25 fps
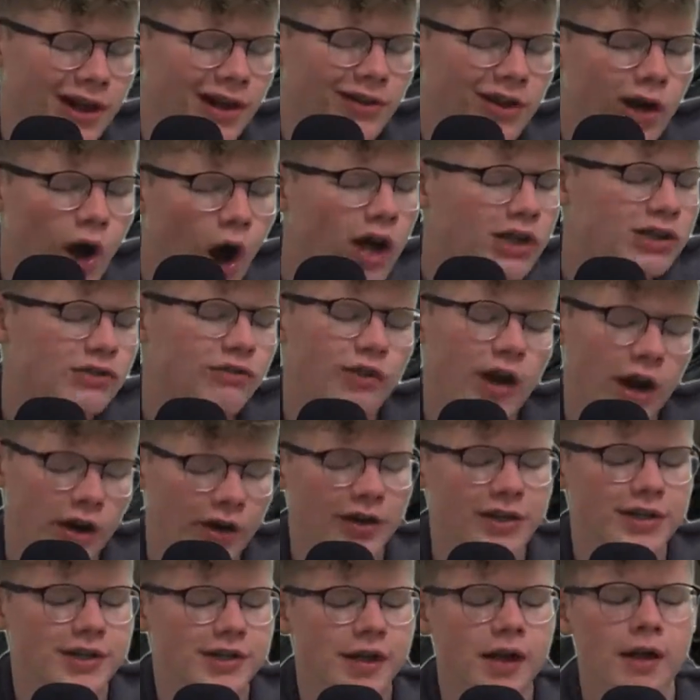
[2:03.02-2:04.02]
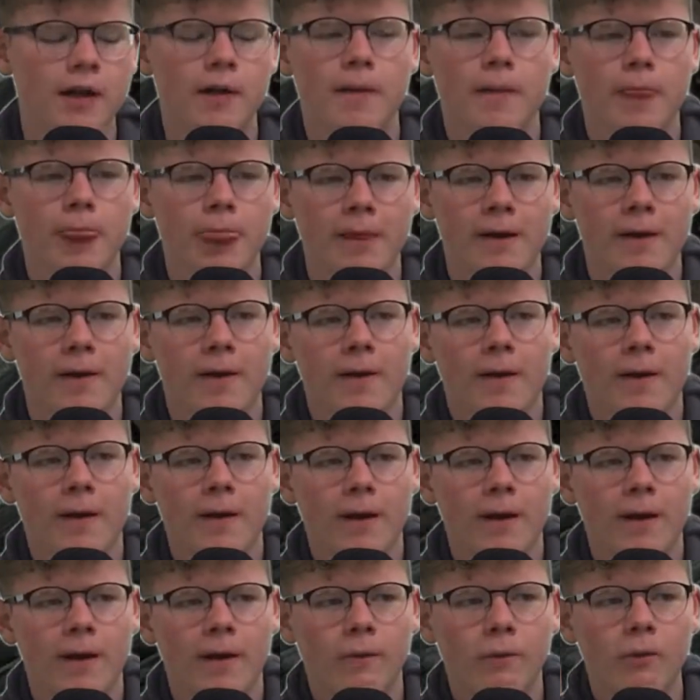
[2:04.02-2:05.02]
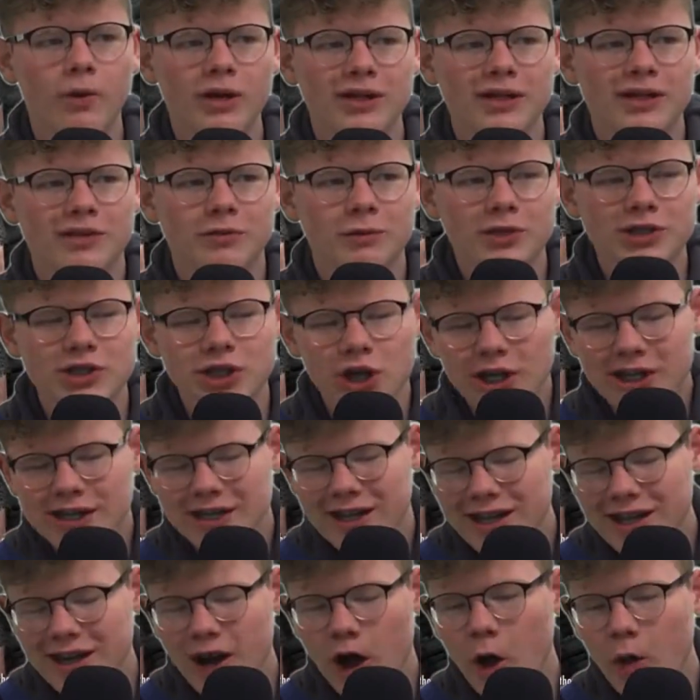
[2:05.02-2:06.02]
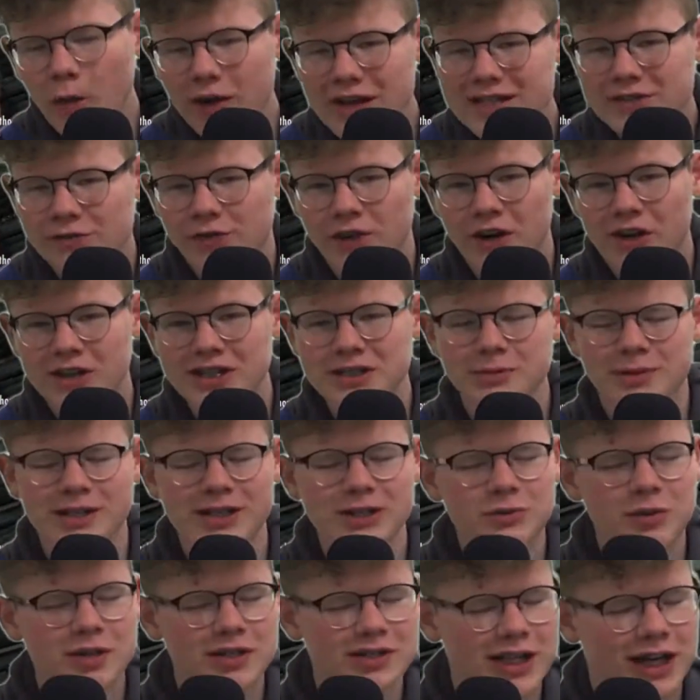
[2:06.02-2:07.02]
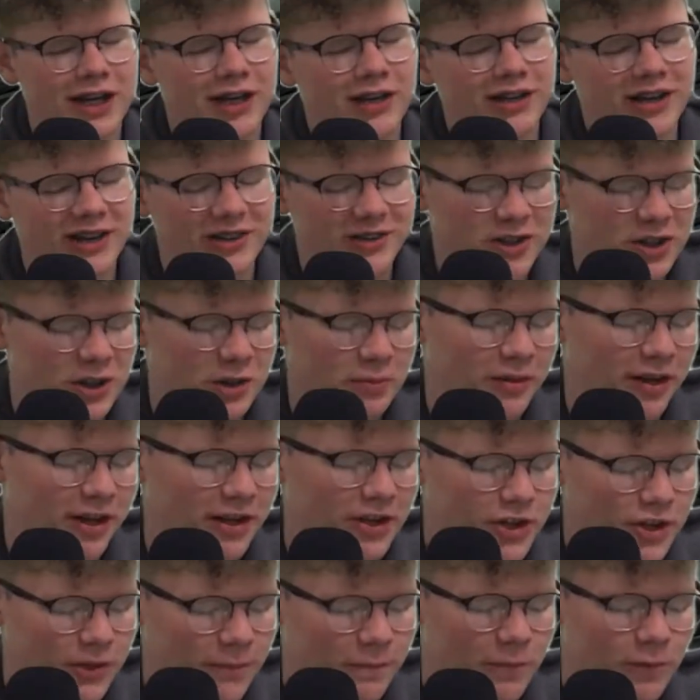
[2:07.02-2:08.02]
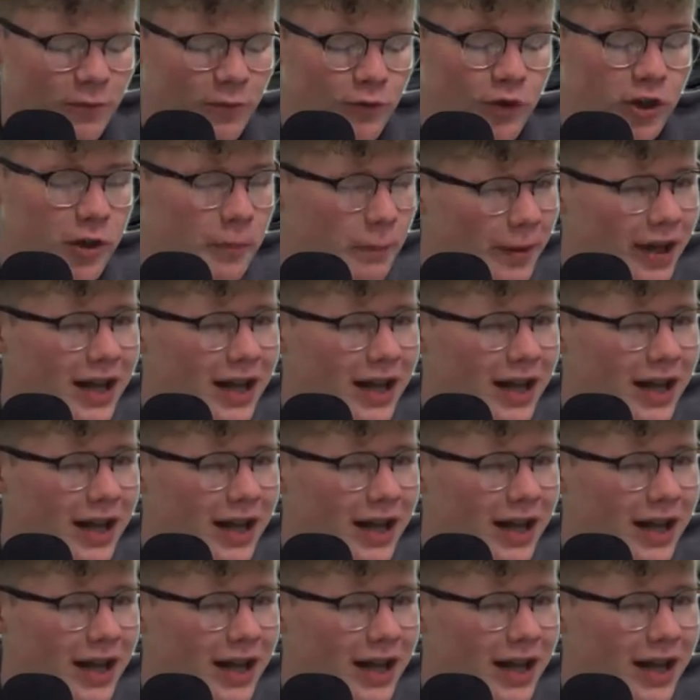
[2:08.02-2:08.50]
Okay, the cost varies. Which it always varies, but this one's like a little too much. For the